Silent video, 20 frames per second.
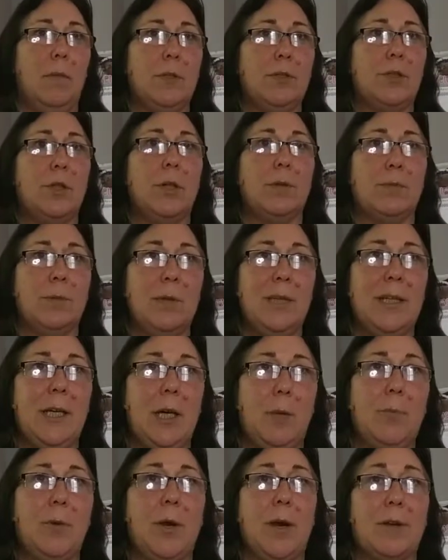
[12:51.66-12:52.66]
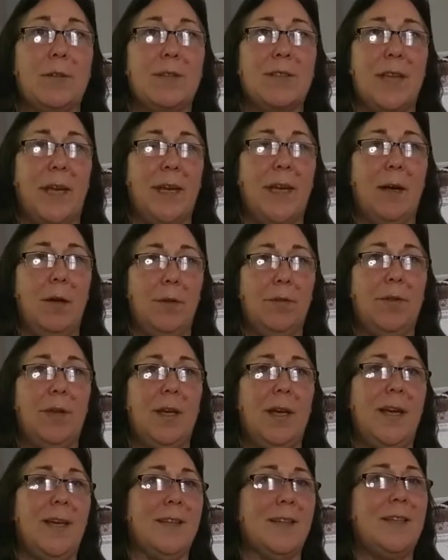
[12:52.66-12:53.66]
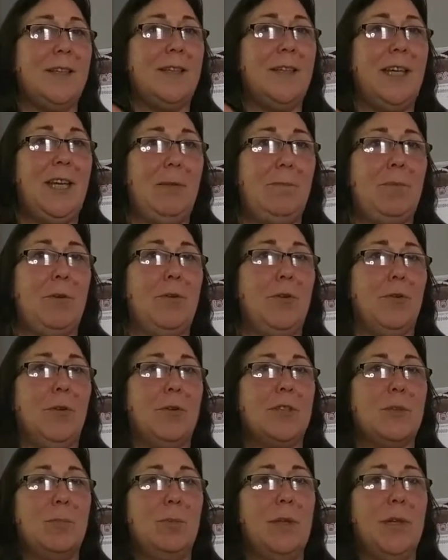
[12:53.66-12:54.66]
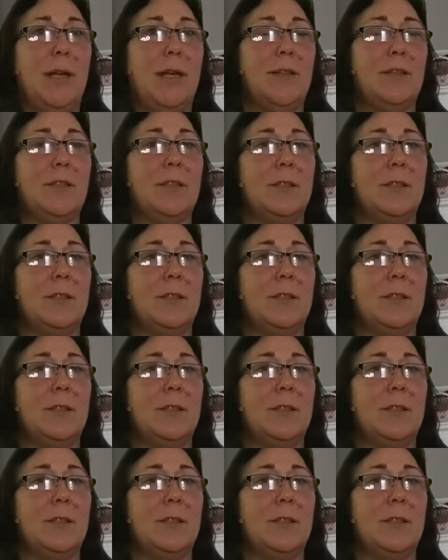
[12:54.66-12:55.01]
is going to really help your hair stay healthy and keep your split ends.